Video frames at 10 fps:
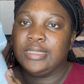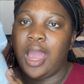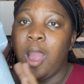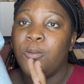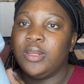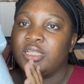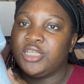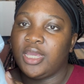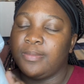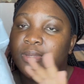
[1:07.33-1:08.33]
I want to
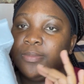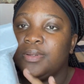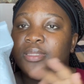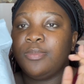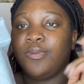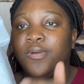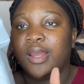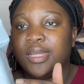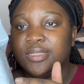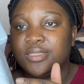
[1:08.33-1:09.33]
check. I'm going to put the price.